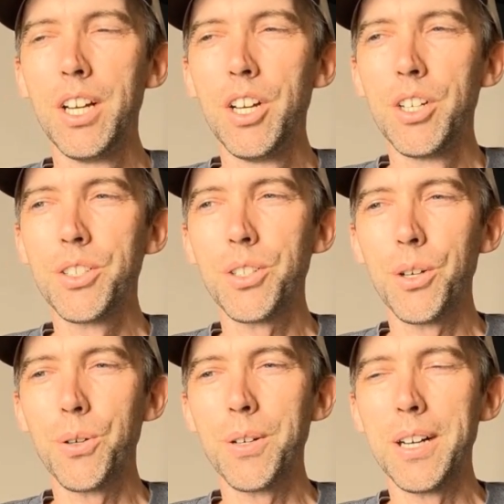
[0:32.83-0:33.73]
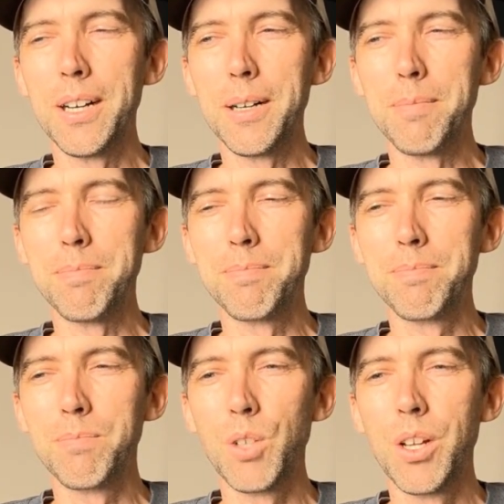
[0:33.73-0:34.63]
So
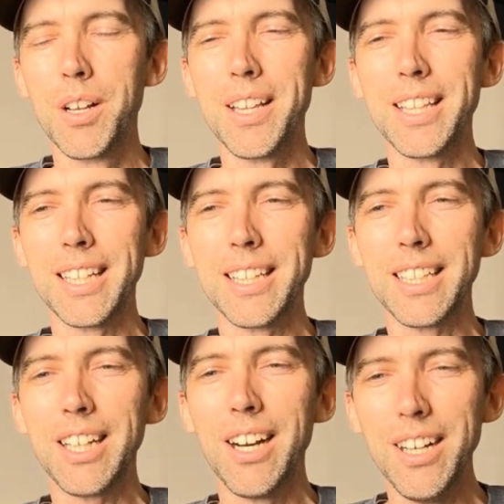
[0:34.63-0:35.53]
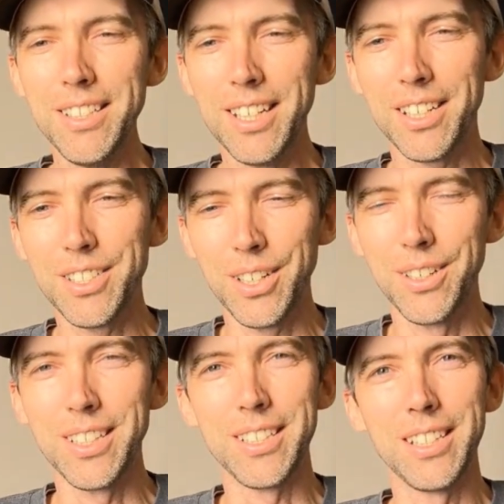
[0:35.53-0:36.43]
the context here
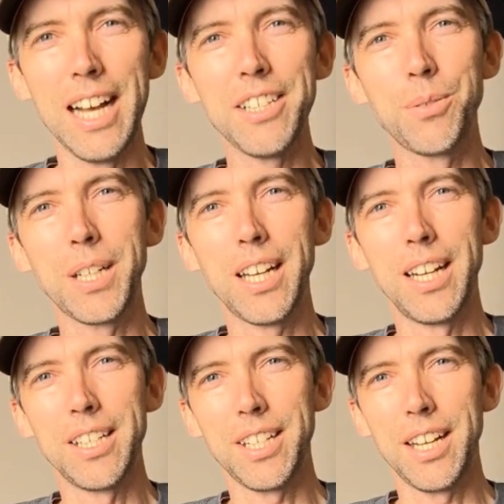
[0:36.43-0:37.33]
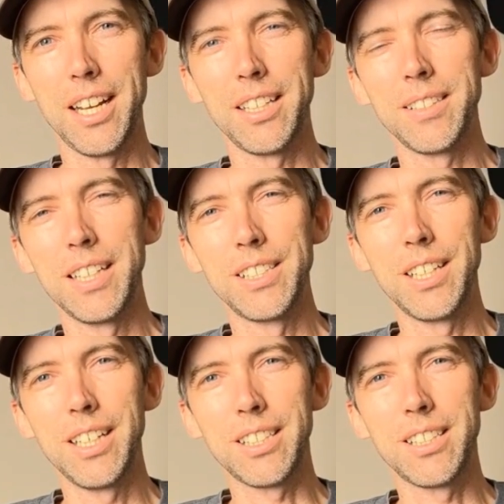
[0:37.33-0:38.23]
is last week at NSAA, I
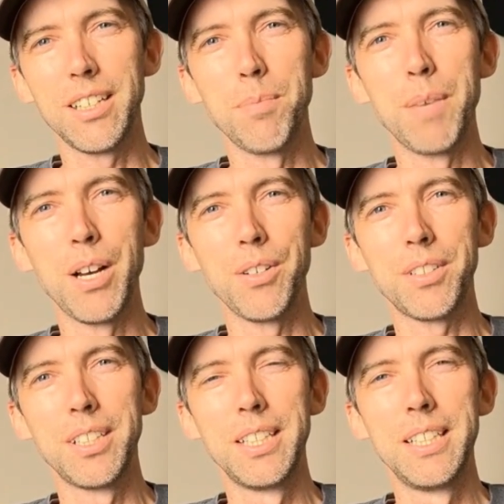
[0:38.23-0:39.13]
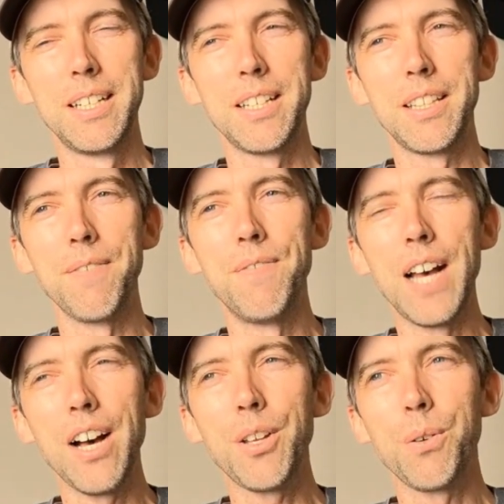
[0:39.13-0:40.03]
talked about the
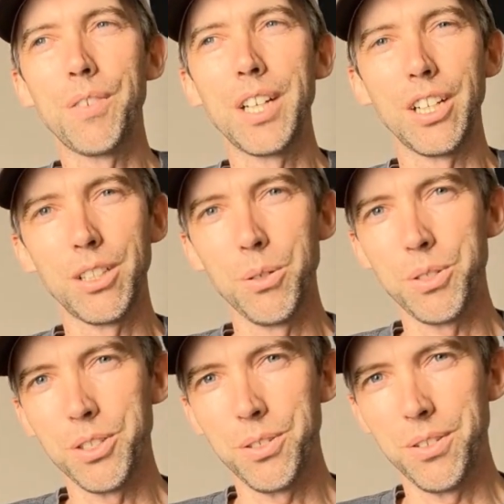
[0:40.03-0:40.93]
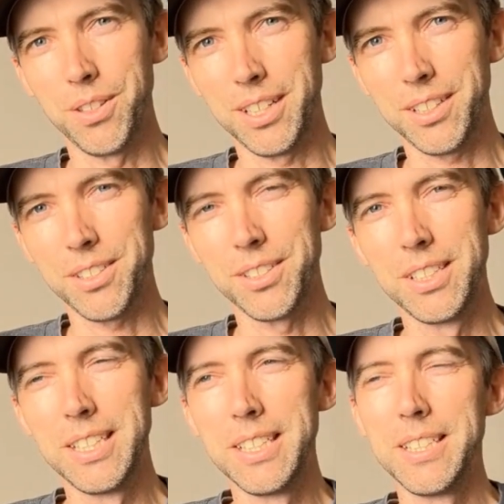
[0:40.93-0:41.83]
value of getting close to certain things.
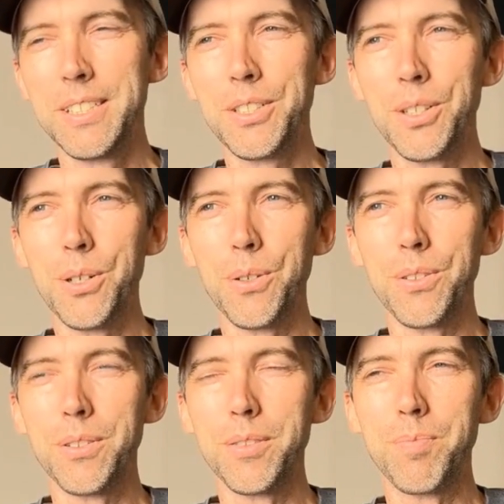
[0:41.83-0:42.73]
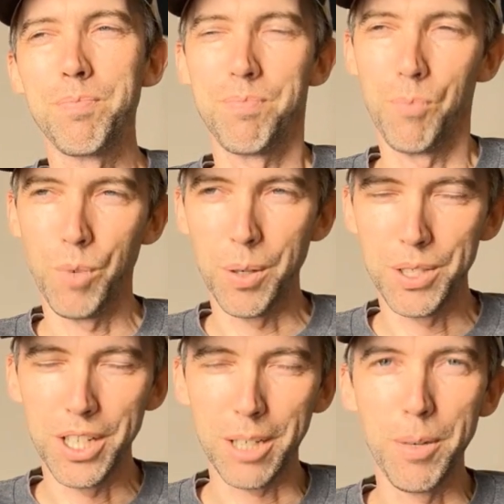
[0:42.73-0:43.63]
So what I was
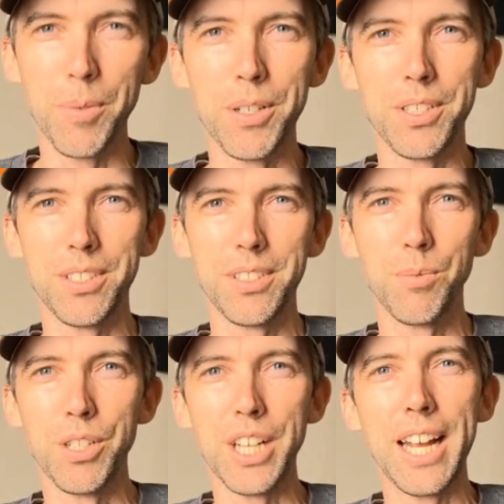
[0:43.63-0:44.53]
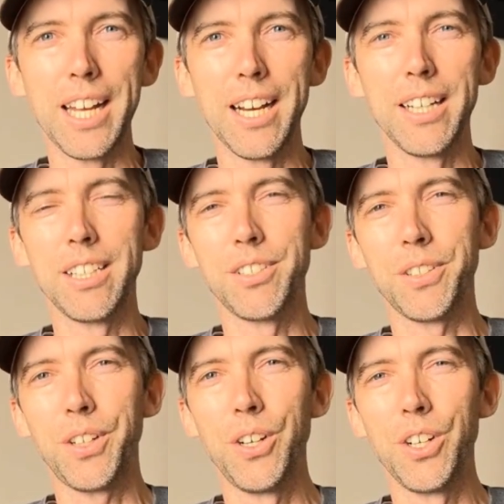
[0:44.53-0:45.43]
talking about was AI and
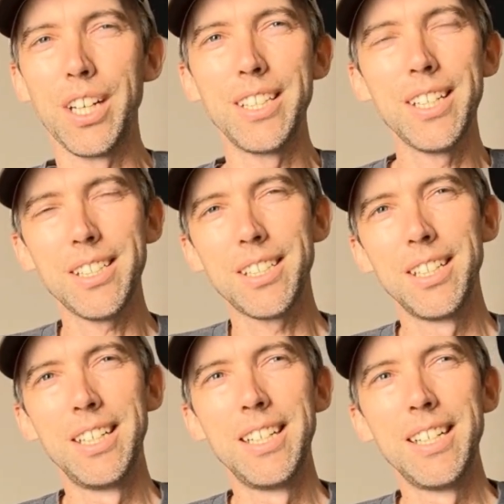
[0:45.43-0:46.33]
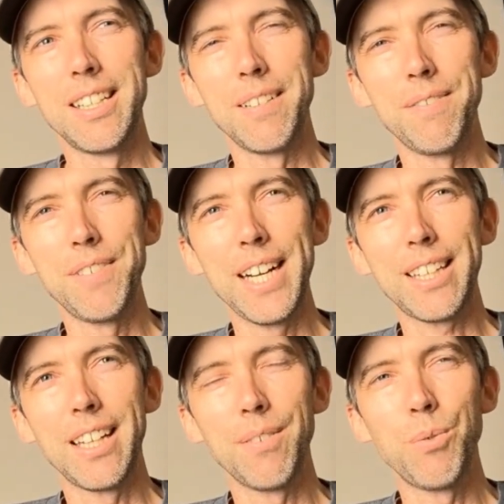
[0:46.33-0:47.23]
security, and just the fact
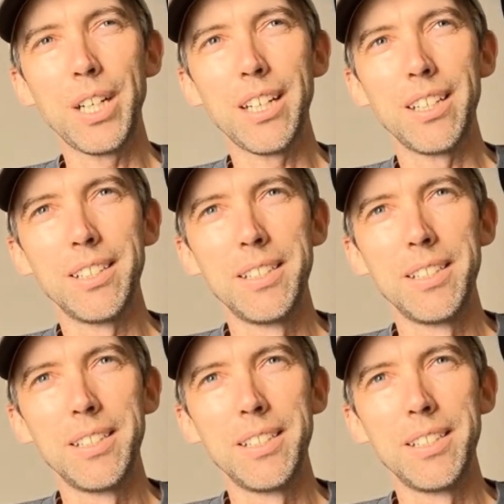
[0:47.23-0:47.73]
that if we can